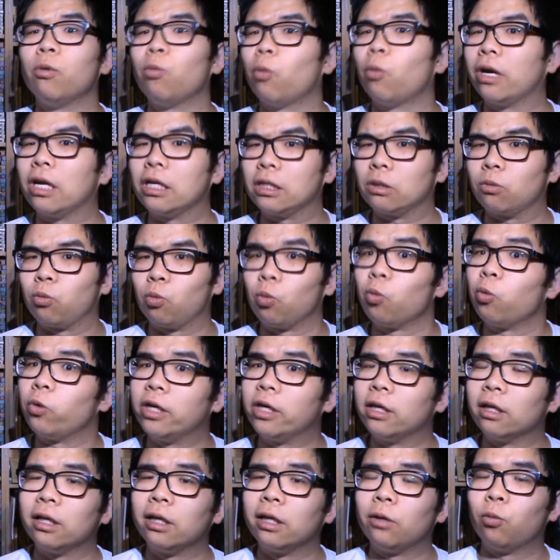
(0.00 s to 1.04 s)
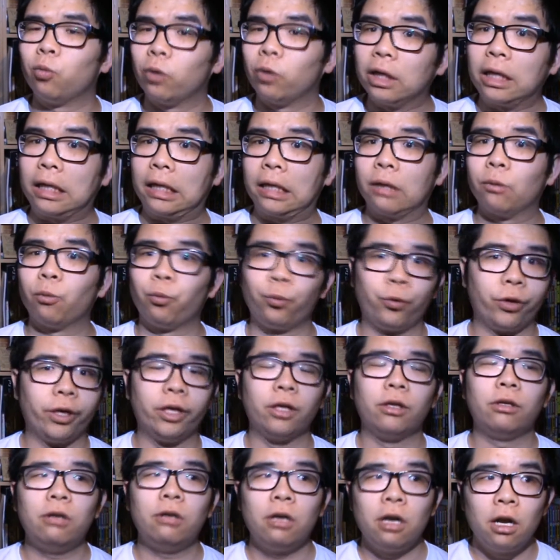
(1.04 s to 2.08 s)
and what is really, really
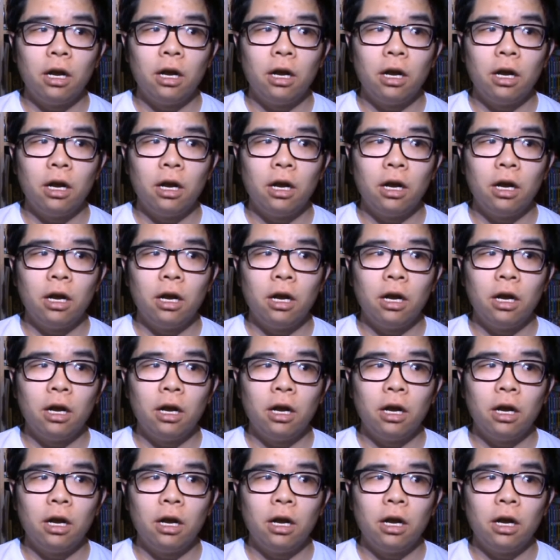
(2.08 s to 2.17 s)
real.